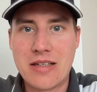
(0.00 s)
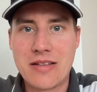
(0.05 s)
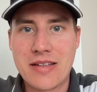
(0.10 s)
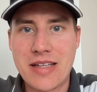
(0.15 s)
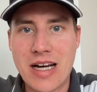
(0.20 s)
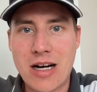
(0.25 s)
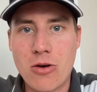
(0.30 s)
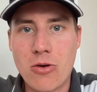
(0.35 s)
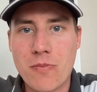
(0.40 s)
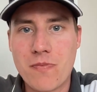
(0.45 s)

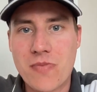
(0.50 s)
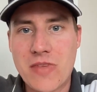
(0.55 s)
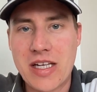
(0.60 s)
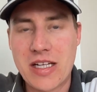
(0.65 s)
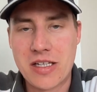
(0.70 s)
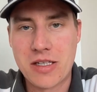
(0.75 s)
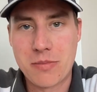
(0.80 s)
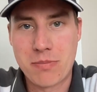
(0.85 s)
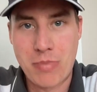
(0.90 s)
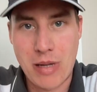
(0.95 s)
Now,
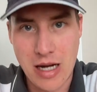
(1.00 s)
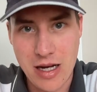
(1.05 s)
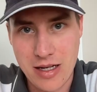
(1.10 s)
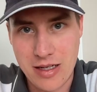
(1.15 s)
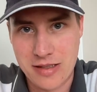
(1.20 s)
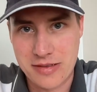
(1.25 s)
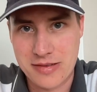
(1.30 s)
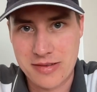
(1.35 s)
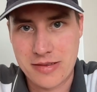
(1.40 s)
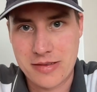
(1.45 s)
in the
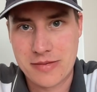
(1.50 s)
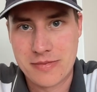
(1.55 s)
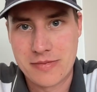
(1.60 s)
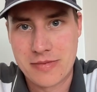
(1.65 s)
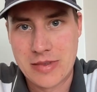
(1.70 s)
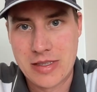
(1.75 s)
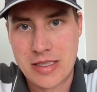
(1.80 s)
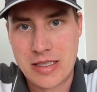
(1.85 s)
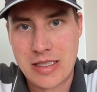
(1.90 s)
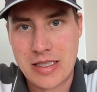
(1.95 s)
past,
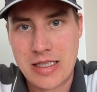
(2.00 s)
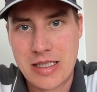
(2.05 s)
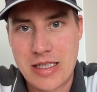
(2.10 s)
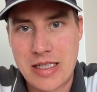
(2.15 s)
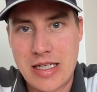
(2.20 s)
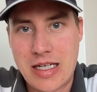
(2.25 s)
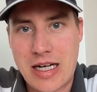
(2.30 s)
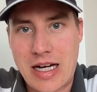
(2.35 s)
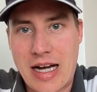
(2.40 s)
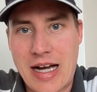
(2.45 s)

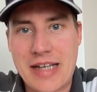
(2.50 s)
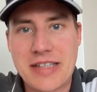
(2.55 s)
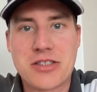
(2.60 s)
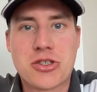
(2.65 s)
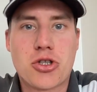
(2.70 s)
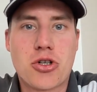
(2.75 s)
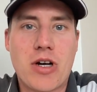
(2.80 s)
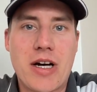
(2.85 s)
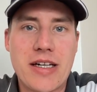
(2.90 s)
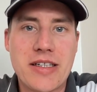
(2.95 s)
I
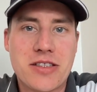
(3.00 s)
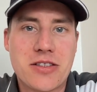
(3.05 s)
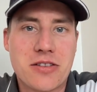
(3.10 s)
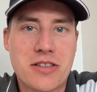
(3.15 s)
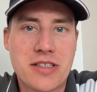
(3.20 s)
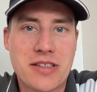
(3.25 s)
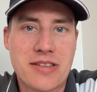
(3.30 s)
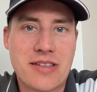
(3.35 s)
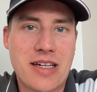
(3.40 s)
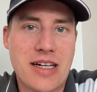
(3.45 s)
tried to
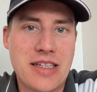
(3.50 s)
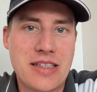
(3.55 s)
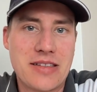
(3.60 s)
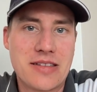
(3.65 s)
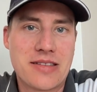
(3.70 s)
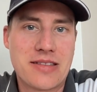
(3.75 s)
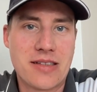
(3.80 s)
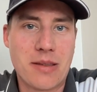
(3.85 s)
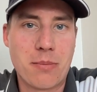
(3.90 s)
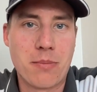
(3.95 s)
design
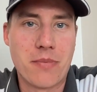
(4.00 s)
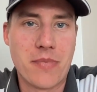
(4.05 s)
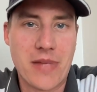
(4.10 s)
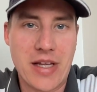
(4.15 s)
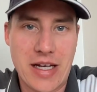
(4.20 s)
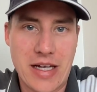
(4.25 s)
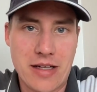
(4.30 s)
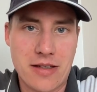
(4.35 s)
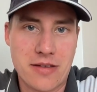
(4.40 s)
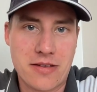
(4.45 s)

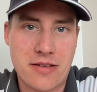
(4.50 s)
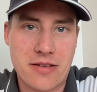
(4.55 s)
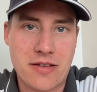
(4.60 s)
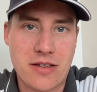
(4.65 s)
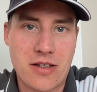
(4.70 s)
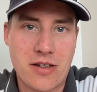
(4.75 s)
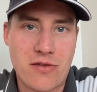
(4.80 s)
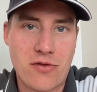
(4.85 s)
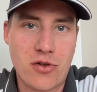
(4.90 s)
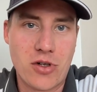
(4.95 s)
thumbnails
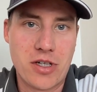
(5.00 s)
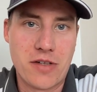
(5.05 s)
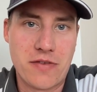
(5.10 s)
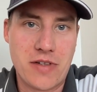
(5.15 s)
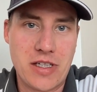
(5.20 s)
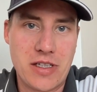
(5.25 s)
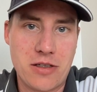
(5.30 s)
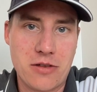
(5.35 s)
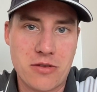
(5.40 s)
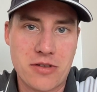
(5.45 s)
for the
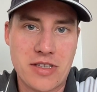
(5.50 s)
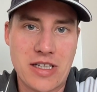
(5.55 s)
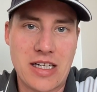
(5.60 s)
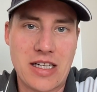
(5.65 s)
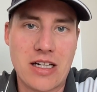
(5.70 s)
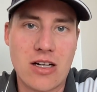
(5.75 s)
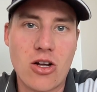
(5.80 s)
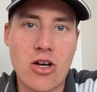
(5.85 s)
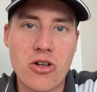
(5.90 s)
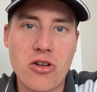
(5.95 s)
videos,
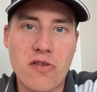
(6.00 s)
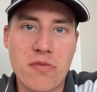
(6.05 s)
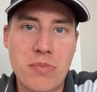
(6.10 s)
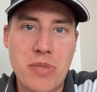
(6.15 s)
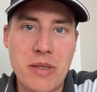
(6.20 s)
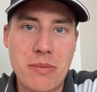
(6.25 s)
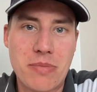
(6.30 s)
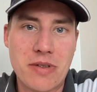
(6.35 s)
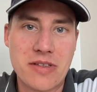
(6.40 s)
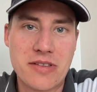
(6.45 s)
and a lot of
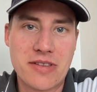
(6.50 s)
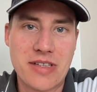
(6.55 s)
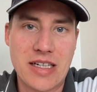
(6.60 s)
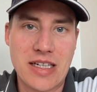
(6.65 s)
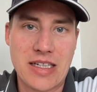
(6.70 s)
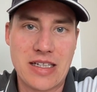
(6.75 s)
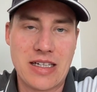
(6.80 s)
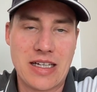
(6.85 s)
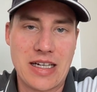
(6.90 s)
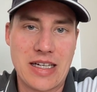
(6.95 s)
people
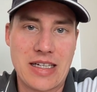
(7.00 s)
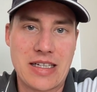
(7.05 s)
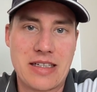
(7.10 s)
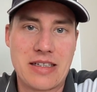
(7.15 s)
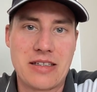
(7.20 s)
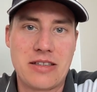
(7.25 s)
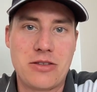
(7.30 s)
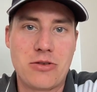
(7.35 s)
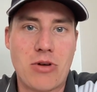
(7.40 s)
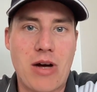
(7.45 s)
say
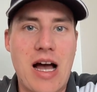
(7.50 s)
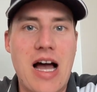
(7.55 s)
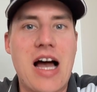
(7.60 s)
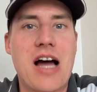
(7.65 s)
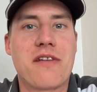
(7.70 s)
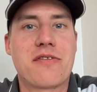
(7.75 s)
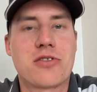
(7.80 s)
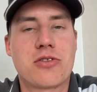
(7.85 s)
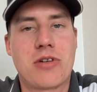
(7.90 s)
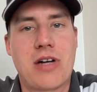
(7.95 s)
like you
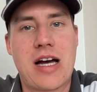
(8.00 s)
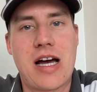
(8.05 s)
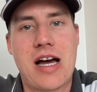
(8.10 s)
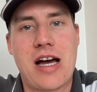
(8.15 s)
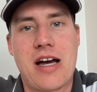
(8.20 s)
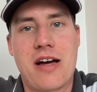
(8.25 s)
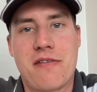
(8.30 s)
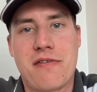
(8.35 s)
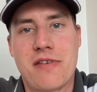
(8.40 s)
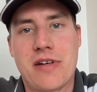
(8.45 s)
have to
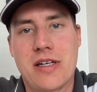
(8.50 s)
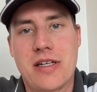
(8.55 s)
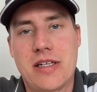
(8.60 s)
have